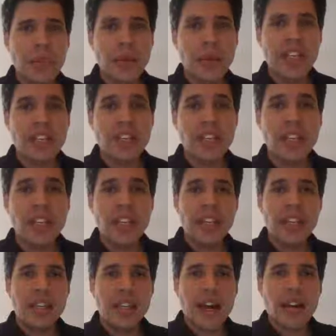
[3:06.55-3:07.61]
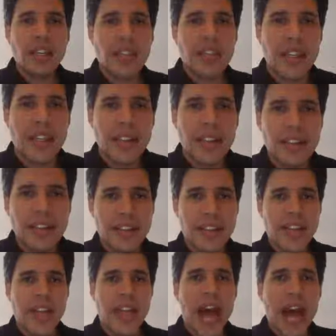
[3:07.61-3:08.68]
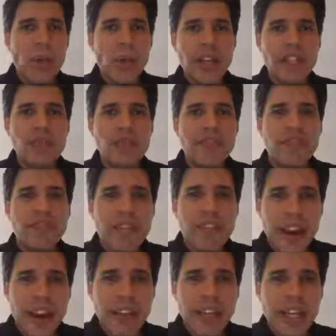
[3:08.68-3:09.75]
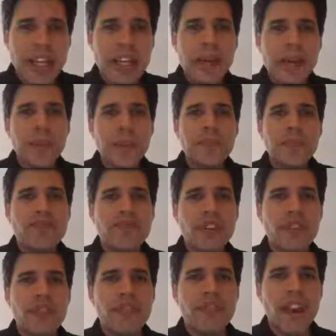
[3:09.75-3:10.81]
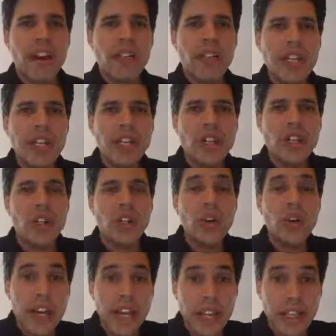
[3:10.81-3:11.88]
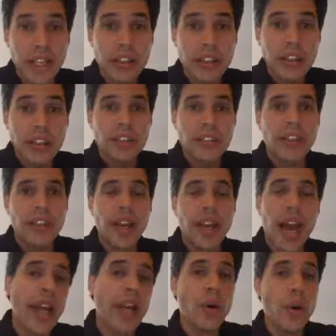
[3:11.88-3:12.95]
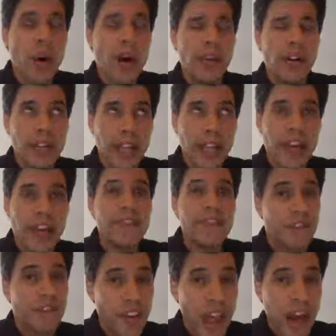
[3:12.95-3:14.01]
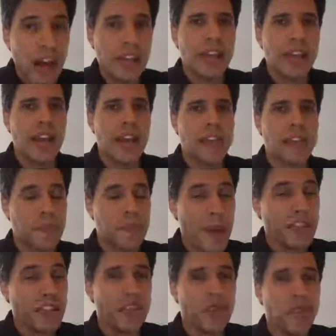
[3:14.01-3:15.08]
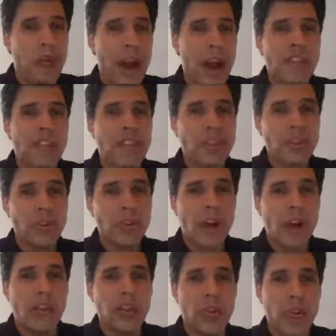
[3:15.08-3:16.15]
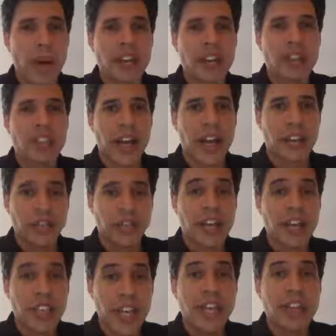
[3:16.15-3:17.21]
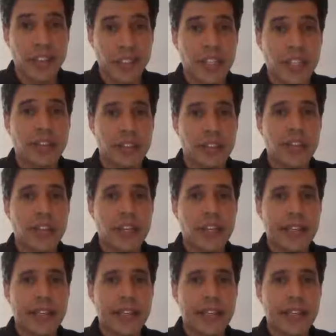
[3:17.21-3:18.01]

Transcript: Because, now, this is the thing. I went to a very, very good, very high quality, and very expensive private school on the west side of Los Angeles.